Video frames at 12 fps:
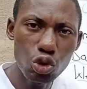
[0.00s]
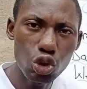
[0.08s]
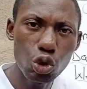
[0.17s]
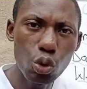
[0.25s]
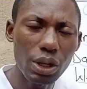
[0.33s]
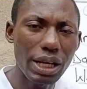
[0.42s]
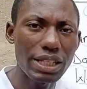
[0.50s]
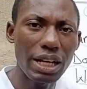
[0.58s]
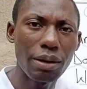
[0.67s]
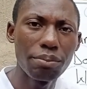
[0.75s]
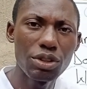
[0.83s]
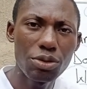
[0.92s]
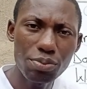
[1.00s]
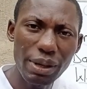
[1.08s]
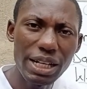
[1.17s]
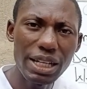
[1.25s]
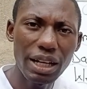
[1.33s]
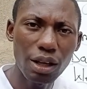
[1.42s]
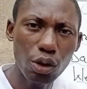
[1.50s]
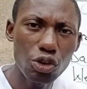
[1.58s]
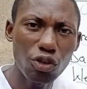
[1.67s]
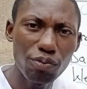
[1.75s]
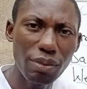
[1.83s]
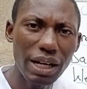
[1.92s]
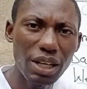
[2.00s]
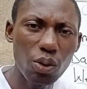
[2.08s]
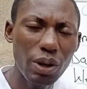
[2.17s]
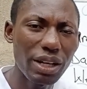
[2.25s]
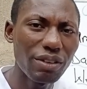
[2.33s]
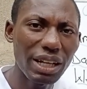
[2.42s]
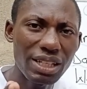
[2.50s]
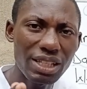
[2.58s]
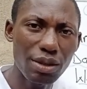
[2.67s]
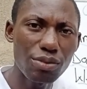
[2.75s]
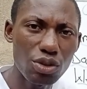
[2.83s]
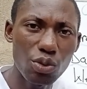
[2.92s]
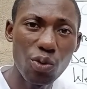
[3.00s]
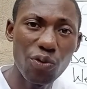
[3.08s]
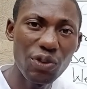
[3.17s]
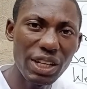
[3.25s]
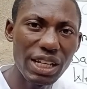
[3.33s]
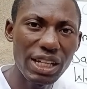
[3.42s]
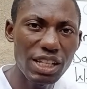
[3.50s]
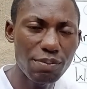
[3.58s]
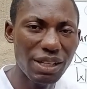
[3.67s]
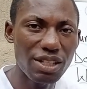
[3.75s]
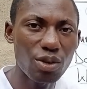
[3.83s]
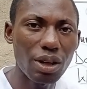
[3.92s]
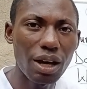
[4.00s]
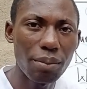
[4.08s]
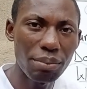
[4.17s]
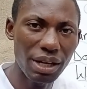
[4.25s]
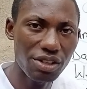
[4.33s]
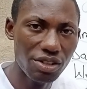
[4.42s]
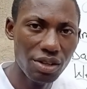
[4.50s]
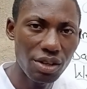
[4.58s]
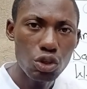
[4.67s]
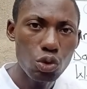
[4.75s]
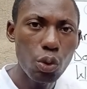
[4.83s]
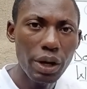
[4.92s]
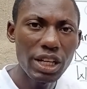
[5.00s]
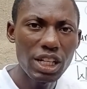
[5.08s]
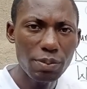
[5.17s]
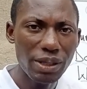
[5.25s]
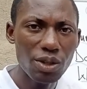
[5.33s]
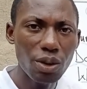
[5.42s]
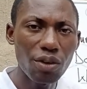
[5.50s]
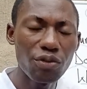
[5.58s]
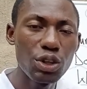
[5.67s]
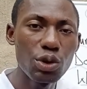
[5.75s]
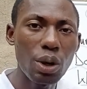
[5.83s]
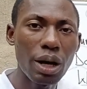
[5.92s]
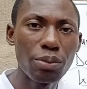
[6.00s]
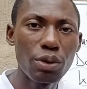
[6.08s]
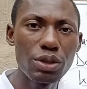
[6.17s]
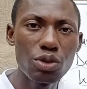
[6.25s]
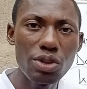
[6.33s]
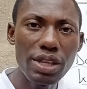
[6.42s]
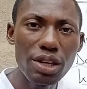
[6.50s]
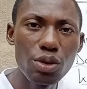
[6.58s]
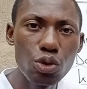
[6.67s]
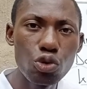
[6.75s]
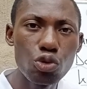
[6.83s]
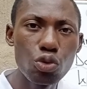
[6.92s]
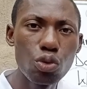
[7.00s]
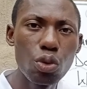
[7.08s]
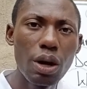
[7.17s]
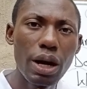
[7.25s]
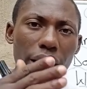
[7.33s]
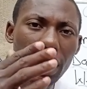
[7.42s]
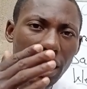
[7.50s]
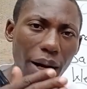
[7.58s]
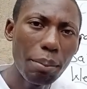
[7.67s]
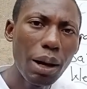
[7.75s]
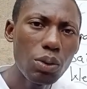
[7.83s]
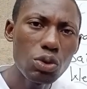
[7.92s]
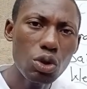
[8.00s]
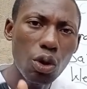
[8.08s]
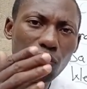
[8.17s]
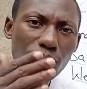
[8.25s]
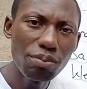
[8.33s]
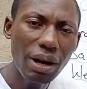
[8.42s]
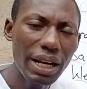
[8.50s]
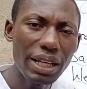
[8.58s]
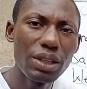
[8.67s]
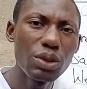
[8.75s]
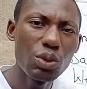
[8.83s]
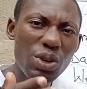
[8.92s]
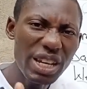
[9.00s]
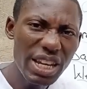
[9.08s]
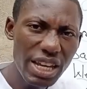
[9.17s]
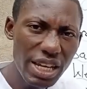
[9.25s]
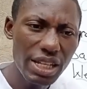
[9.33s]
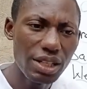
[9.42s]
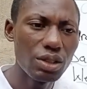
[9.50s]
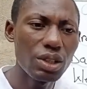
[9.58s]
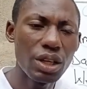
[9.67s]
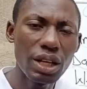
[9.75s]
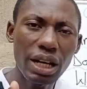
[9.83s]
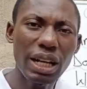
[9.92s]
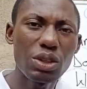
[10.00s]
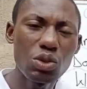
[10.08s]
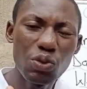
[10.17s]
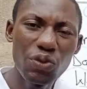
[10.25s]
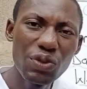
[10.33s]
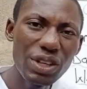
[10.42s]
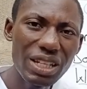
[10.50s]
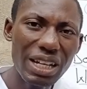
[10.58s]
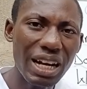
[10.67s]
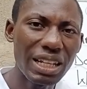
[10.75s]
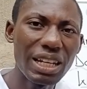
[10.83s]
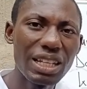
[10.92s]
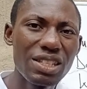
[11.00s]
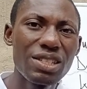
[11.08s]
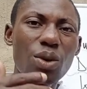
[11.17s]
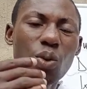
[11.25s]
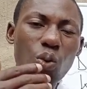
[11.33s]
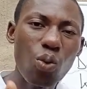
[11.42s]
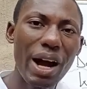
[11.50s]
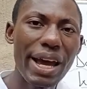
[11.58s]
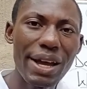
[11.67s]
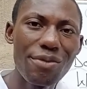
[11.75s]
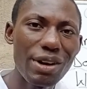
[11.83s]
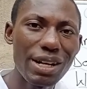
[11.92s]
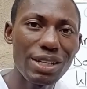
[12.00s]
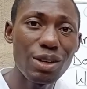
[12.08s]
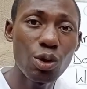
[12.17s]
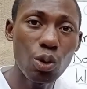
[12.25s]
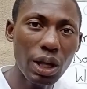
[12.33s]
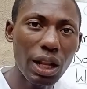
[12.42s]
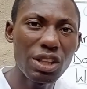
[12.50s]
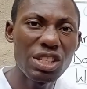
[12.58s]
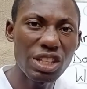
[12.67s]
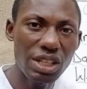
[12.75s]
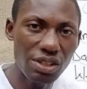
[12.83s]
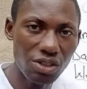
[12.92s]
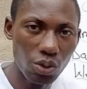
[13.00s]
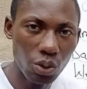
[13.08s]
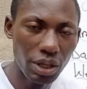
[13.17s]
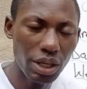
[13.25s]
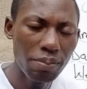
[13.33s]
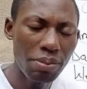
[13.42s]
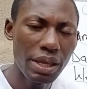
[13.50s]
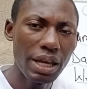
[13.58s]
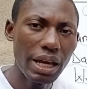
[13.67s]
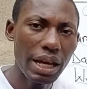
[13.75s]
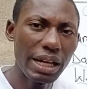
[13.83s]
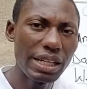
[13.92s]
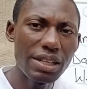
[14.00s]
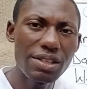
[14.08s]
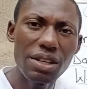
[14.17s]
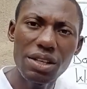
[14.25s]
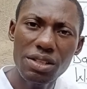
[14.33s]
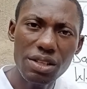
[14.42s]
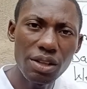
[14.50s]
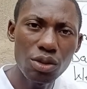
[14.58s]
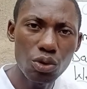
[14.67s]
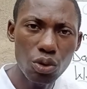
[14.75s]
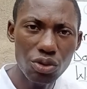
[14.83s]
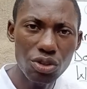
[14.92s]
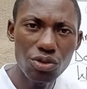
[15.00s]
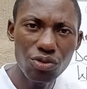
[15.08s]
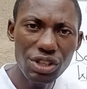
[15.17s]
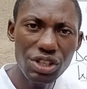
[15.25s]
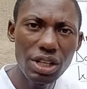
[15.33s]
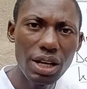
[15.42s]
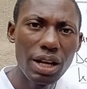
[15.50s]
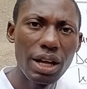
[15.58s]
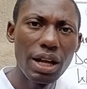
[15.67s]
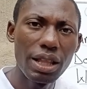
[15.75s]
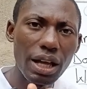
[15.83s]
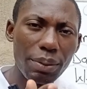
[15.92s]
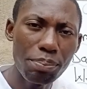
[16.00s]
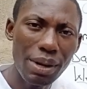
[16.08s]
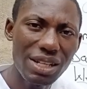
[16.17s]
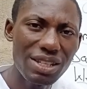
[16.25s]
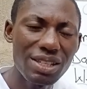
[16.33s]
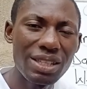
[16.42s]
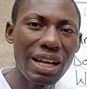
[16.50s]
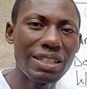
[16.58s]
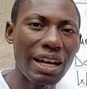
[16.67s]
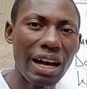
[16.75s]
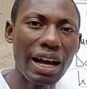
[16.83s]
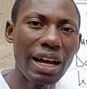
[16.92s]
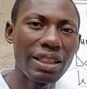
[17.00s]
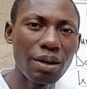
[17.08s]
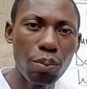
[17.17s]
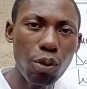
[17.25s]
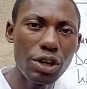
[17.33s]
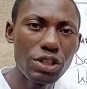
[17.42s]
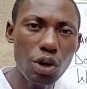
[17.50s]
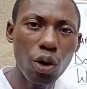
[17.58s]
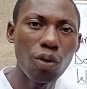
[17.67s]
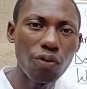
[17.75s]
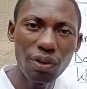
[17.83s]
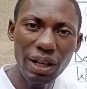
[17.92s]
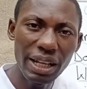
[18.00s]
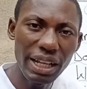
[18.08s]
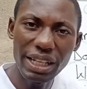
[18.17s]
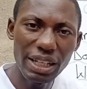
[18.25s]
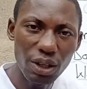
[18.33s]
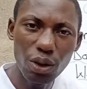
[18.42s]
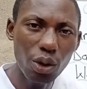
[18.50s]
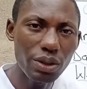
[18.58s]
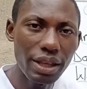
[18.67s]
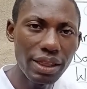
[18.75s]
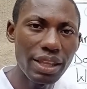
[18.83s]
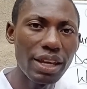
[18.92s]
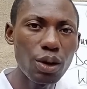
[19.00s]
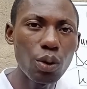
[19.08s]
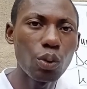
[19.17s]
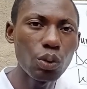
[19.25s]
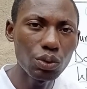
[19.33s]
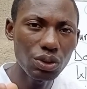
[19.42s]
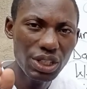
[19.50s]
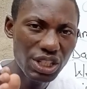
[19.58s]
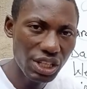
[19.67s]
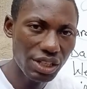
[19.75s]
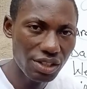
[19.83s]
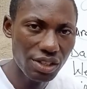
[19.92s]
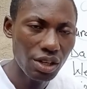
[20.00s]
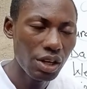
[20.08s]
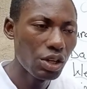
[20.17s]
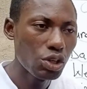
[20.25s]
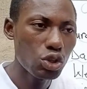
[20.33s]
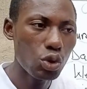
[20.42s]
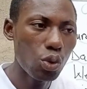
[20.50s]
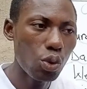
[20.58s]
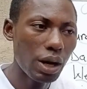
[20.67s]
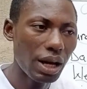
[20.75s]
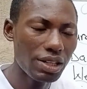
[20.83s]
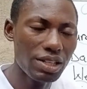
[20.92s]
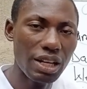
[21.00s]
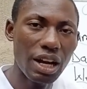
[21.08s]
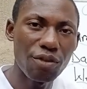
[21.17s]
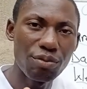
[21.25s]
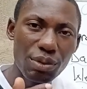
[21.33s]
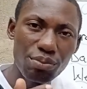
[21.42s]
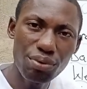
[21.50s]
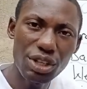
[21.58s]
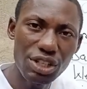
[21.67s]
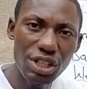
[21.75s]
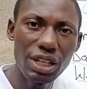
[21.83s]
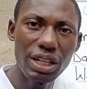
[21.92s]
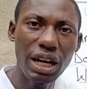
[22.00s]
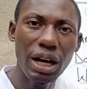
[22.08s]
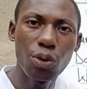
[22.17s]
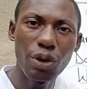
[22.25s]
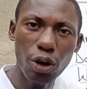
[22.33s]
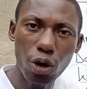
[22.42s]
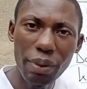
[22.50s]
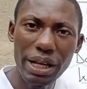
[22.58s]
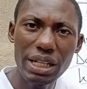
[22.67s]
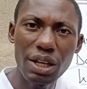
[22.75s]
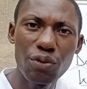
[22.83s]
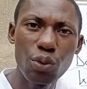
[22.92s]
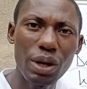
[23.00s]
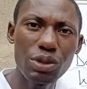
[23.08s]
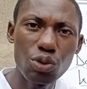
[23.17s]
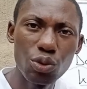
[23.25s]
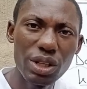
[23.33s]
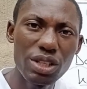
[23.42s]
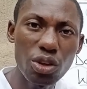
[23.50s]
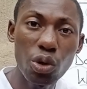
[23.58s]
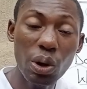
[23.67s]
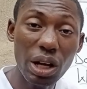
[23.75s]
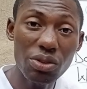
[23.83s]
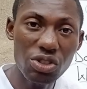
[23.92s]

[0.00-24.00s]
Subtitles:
show that I'm spending a lot of money whenever it comes to feeding these particular birds. So in this particular video, I'm going to take you through the amount of money you need in order to feed at least 100 local chickens, okay? And this takes into consideration the birds that are at the point of laying, not the day-old chicks. So as I've been preaching, I'll recommend if you want to raise local